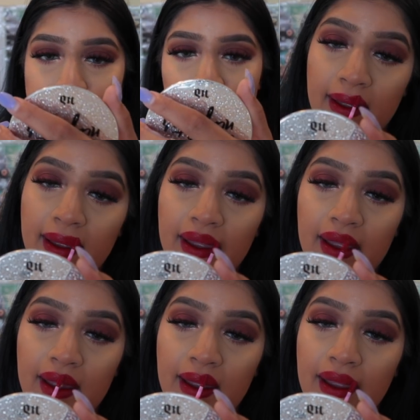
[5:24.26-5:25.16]
For
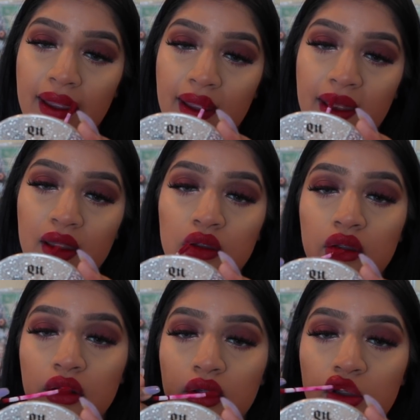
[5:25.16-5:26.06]
liquid lipstick, I'm
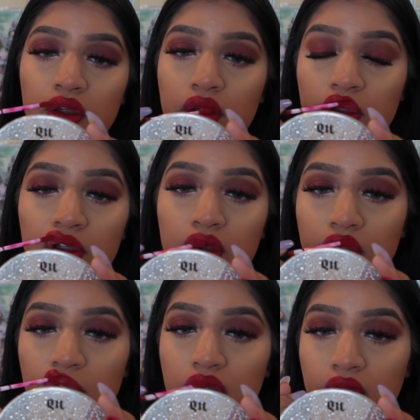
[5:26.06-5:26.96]
going to use the
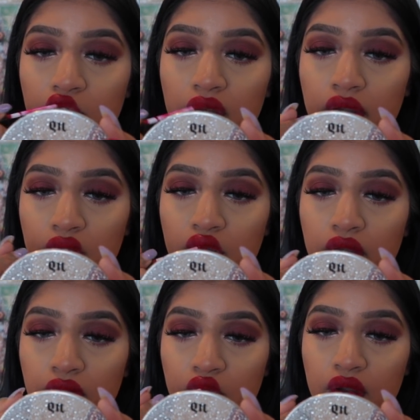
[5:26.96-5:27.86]
Kylie
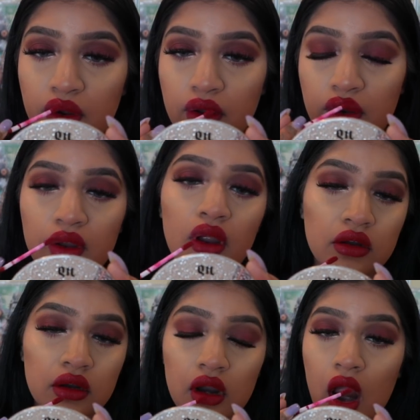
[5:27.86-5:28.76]
Cosmetics liquid
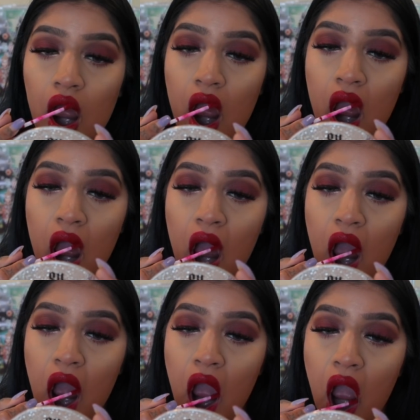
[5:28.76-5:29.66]
lipstick in Mary Jo
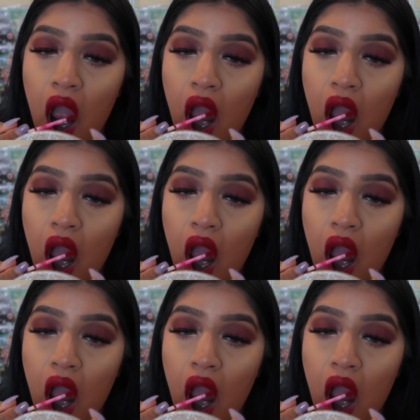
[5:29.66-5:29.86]
K.